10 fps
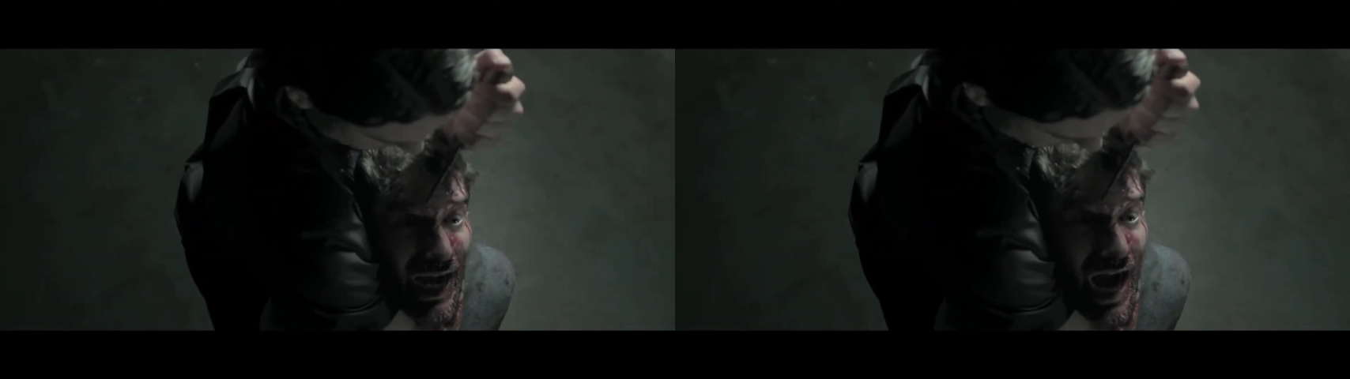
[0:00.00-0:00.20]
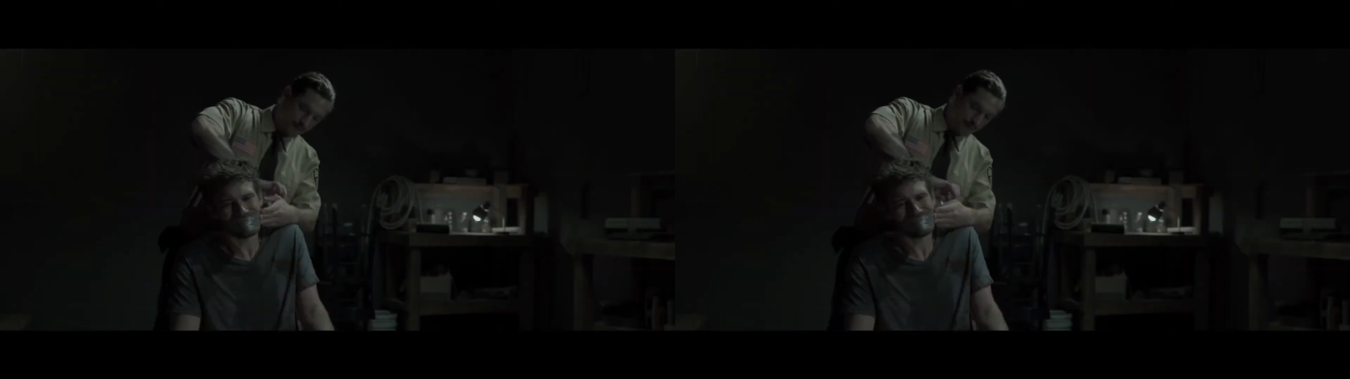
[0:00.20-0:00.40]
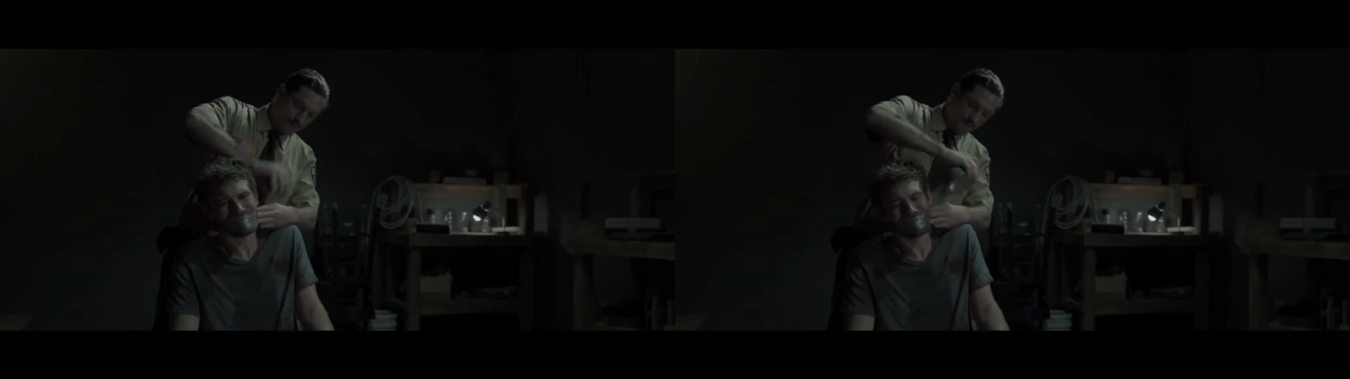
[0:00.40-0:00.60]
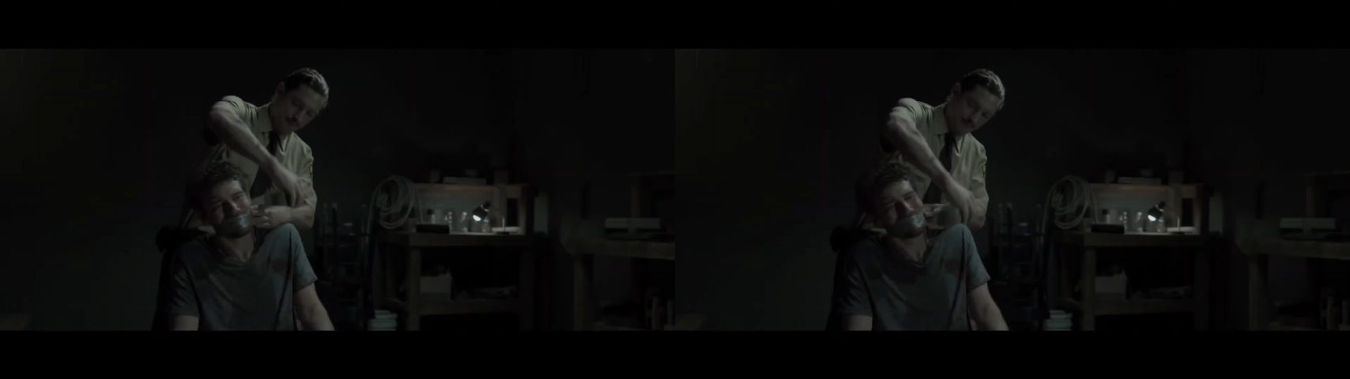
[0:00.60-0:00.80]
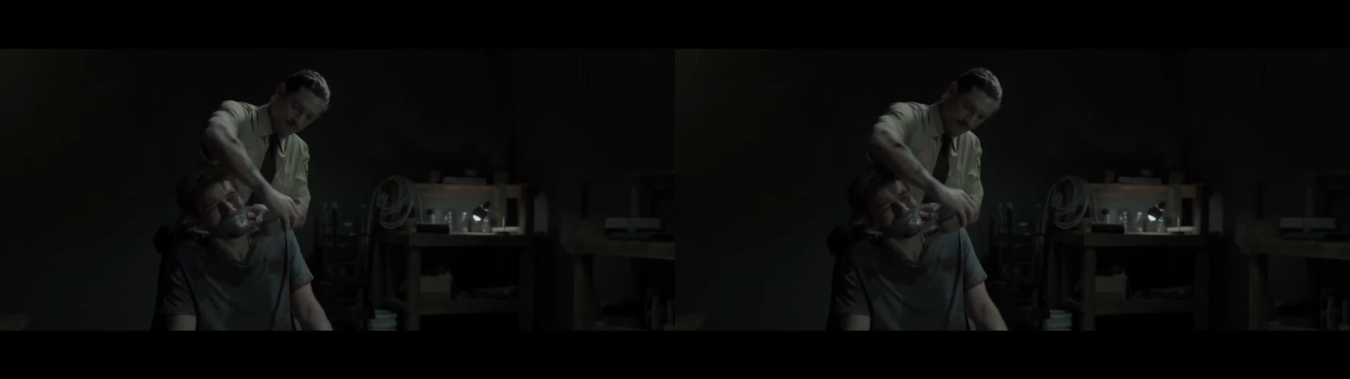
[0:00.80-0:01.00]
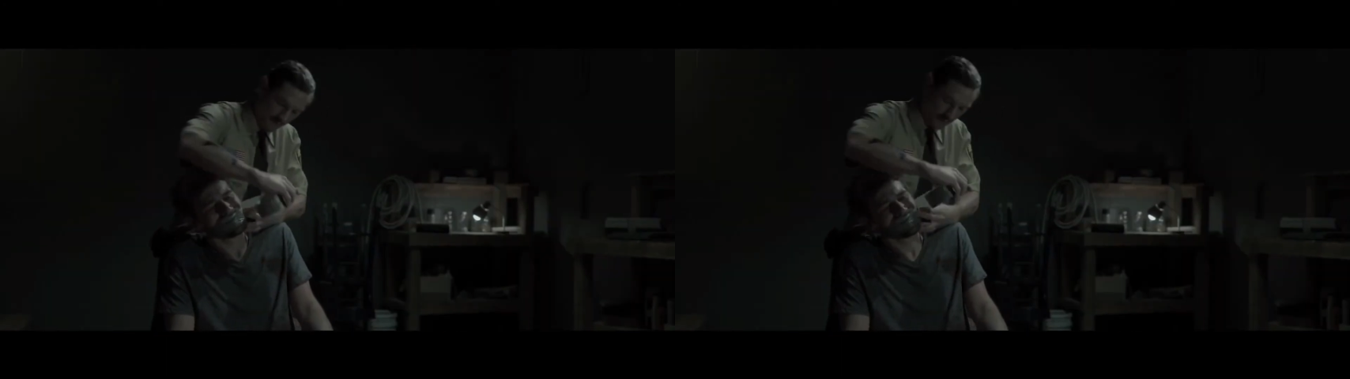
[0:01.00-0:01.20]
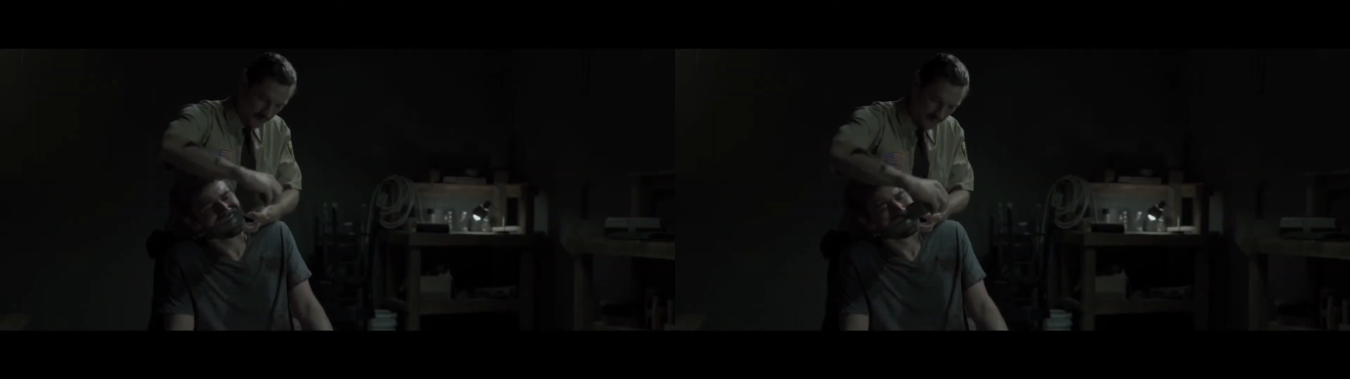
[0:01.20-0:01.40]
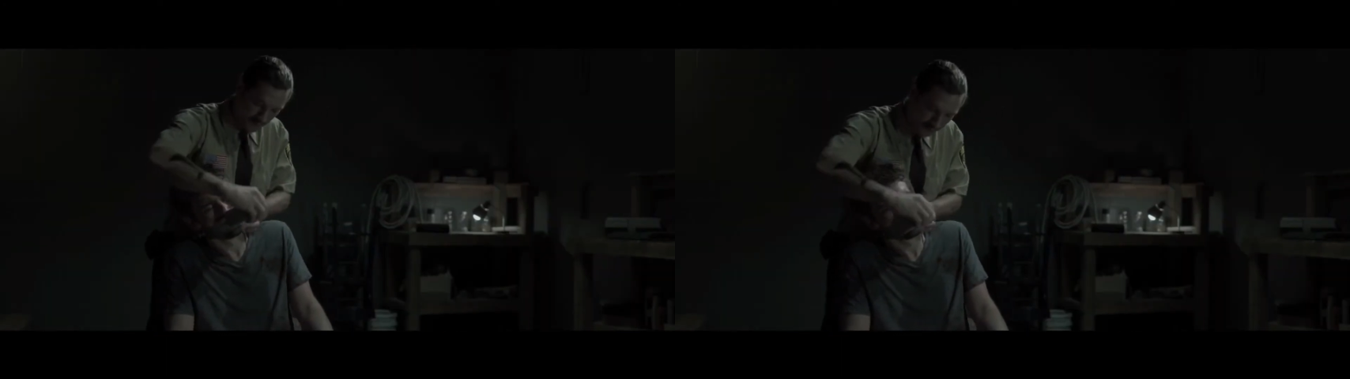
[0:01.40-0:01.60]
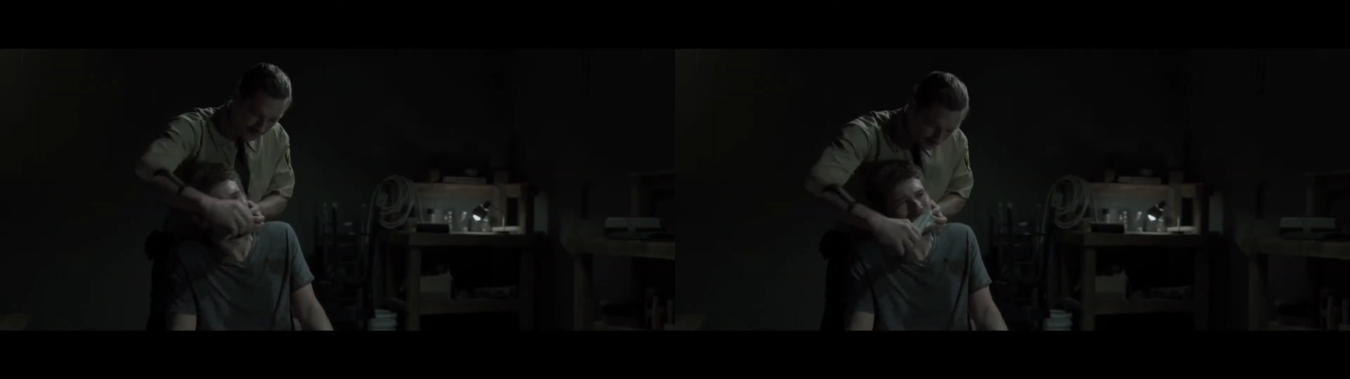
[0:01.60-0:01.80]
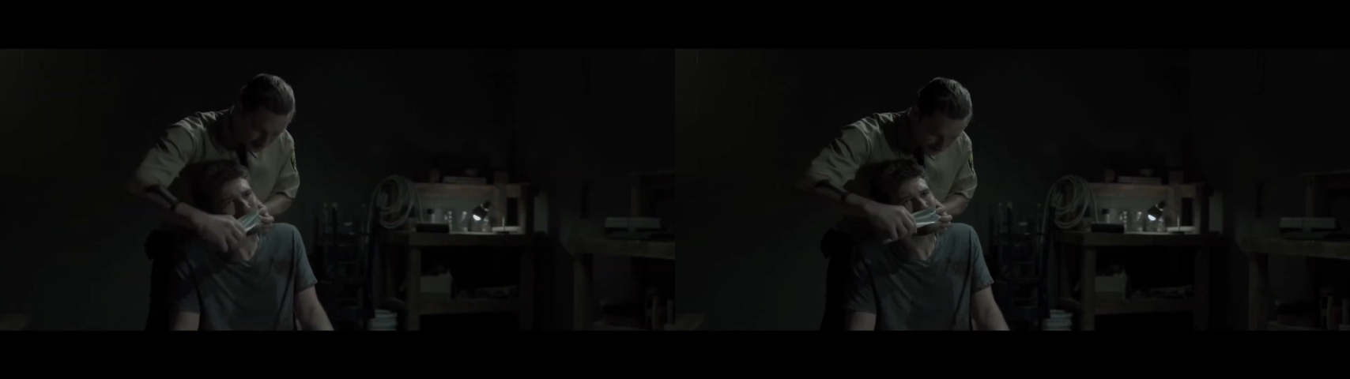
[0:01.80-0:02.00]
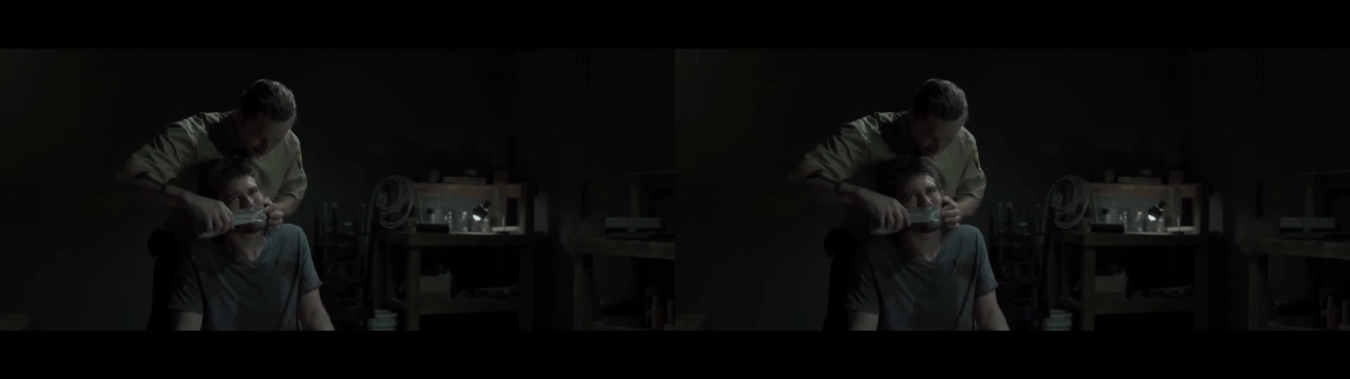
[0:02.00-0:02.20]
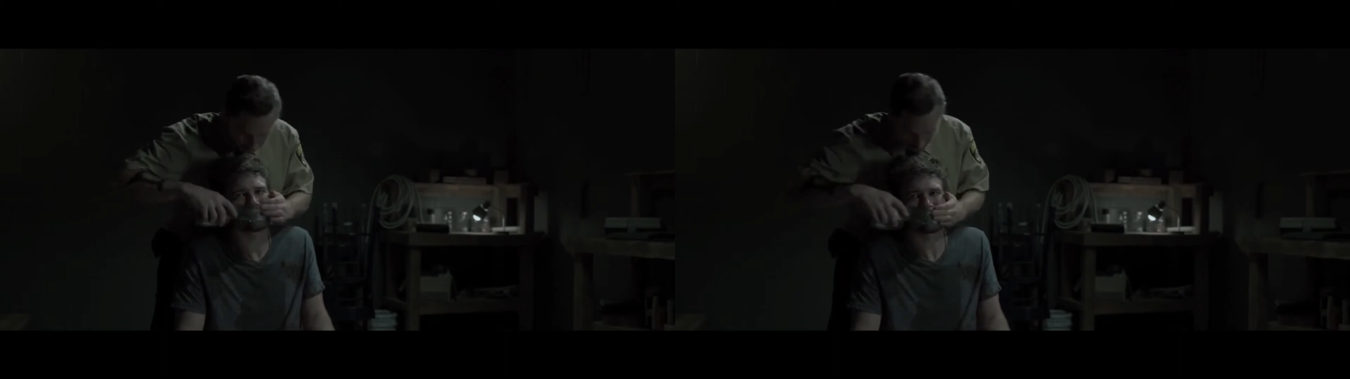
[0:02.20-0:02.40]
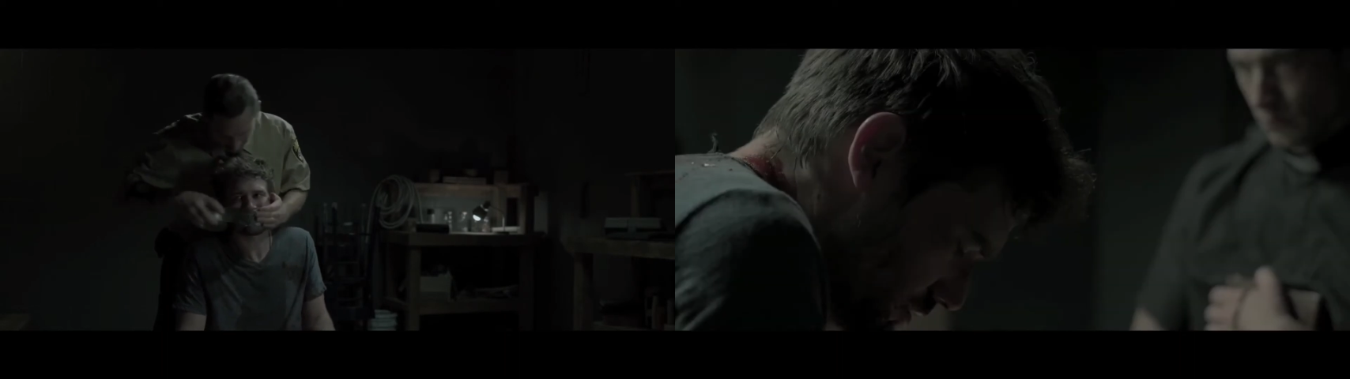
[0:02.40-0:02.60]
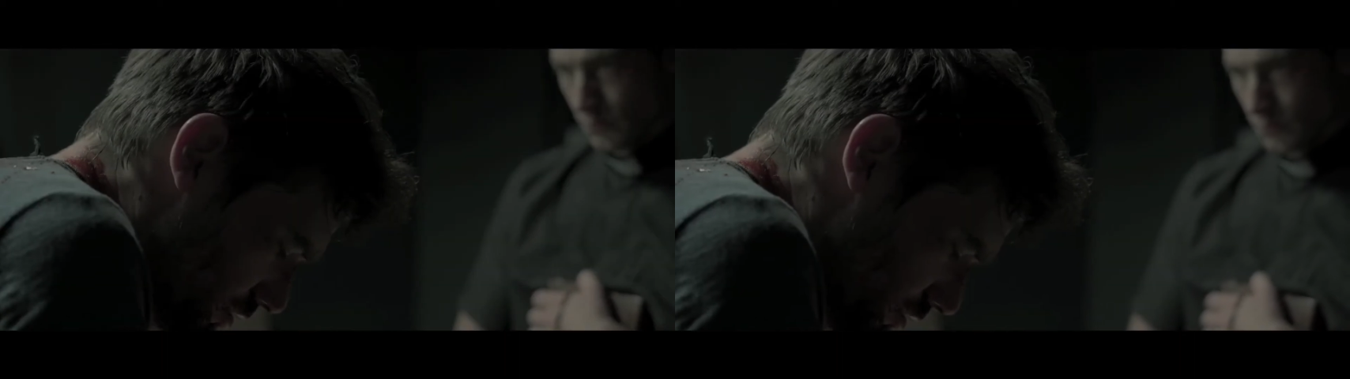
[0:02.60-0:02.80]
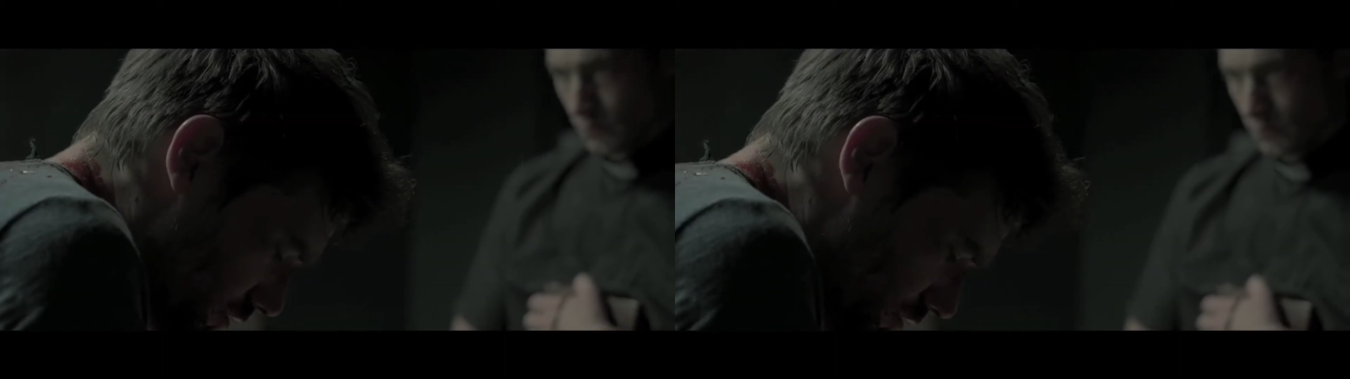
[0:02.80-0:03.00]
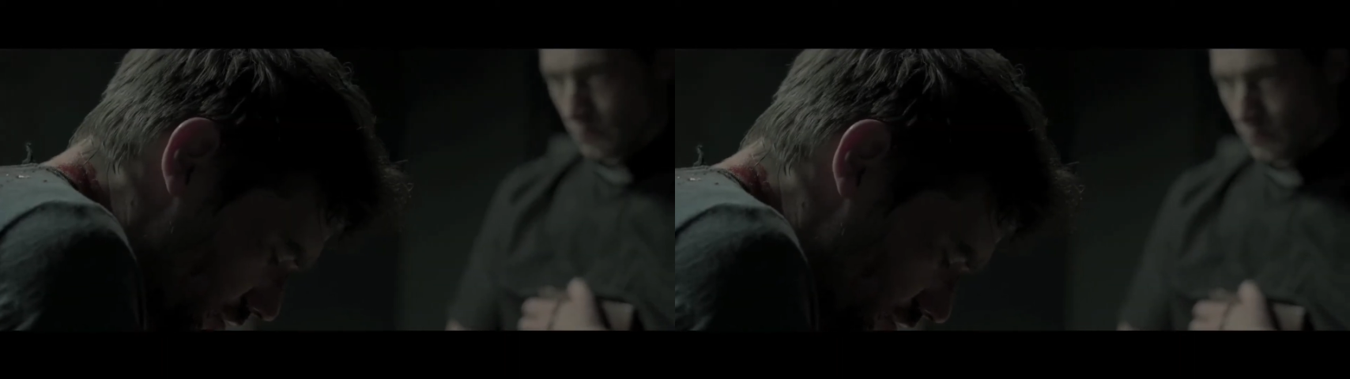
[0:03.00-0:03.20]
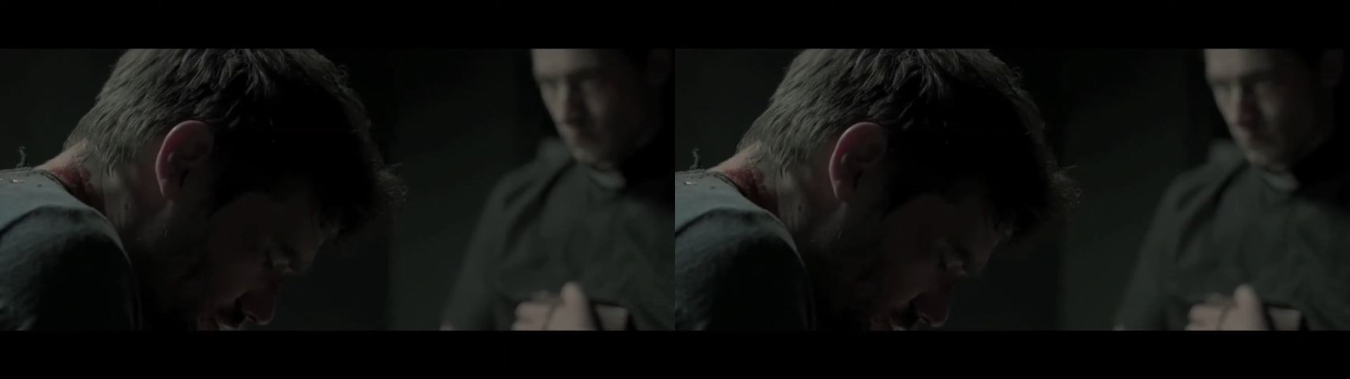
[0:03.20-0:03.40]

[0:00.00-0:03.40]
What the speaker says: No face is visible, so there are no lips to read.